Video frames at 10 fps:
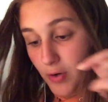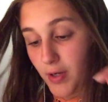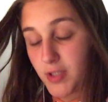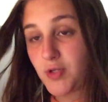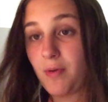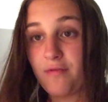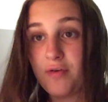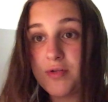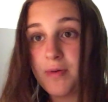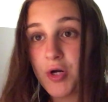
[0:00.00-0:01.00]
Okay, so my
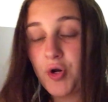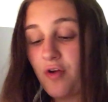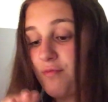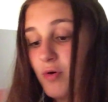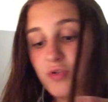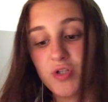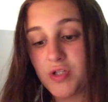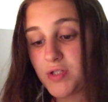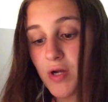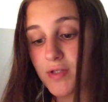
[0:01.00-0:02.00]
first paragraph mostly
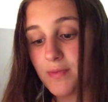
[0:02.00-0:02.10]
just talks